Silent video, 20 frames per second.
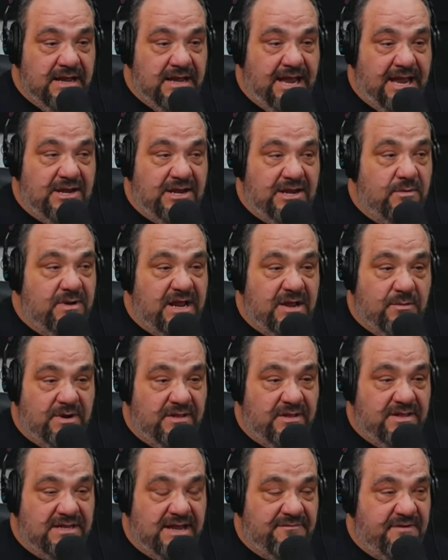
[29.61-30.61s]
I know what I want to
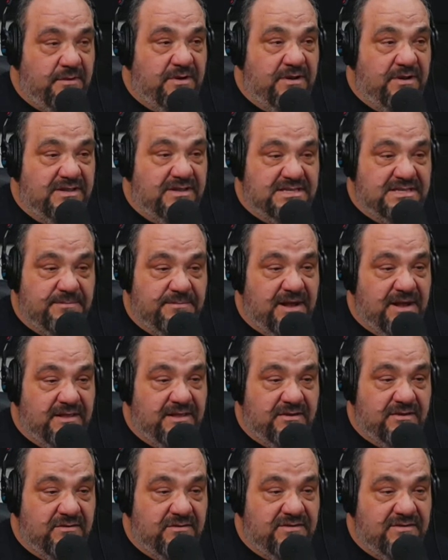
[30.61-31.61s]
listen. If I want to listen to
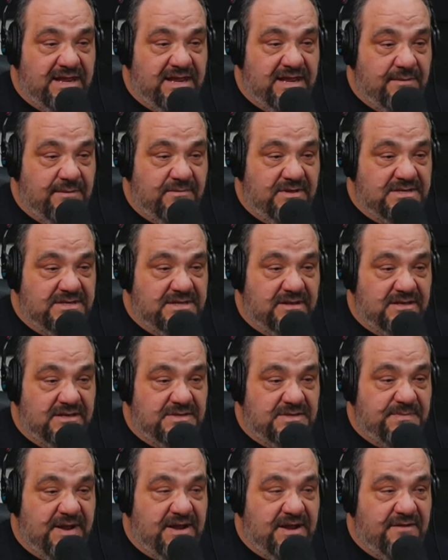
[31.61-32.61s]
Motley Crue today, I'm listening on
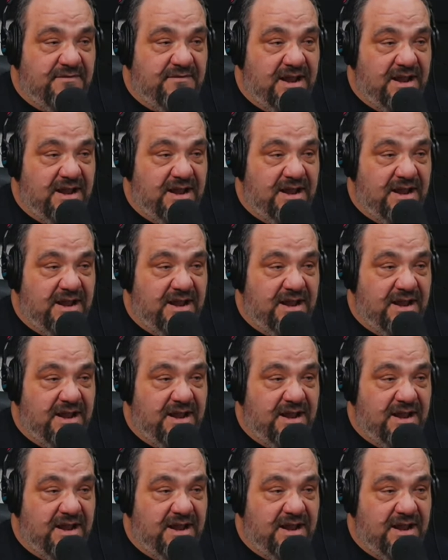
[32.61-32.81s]
Spotify.